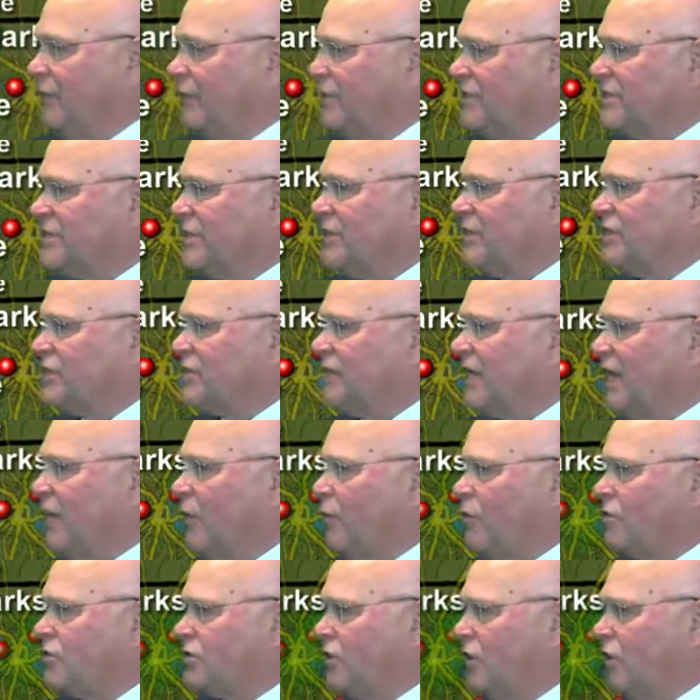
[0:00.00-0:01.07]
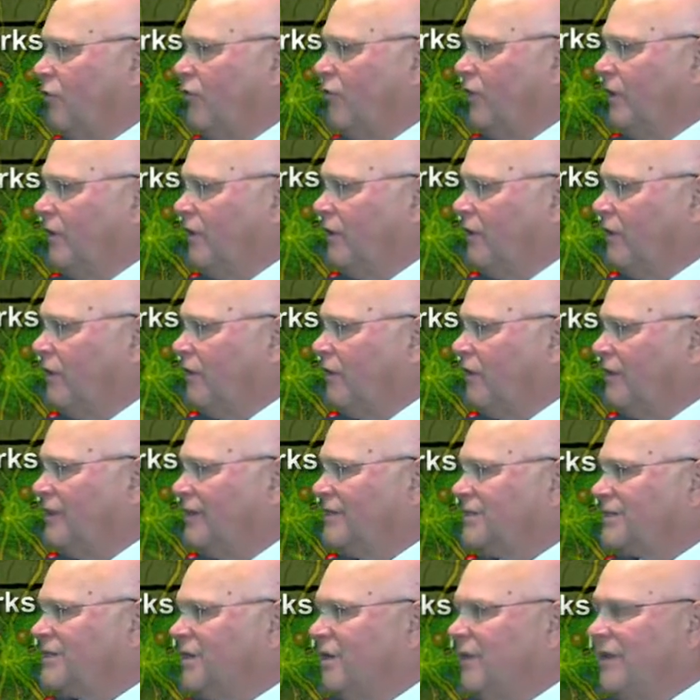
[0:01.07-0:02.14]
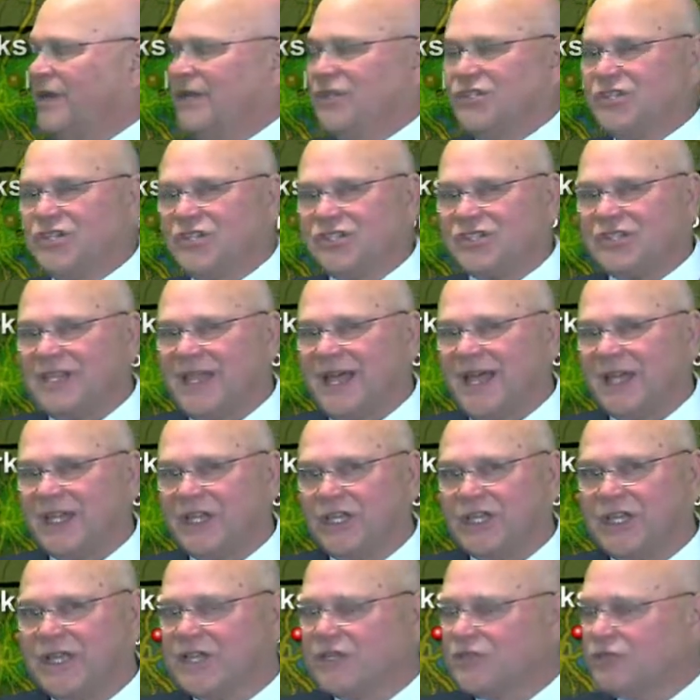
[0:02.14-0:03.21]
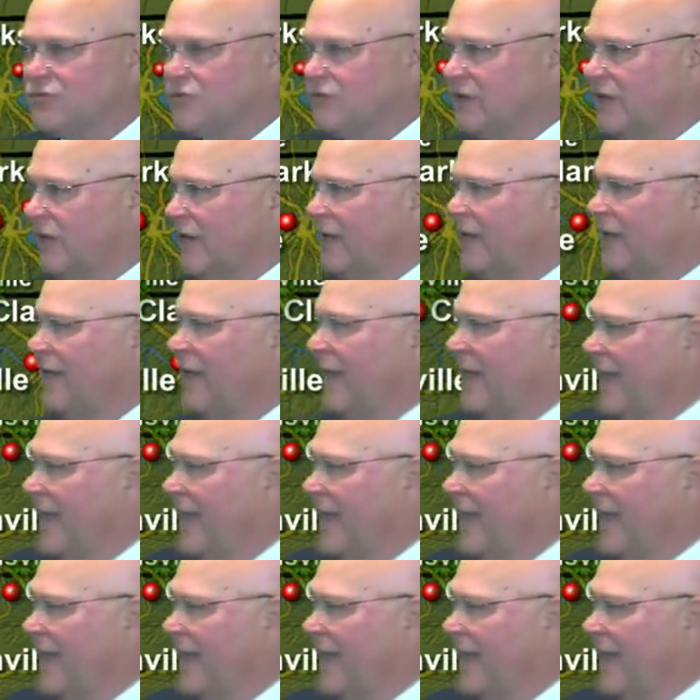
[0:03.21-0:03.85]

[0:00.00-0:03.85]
We see the showers over in Arkansas, and just like yesterday,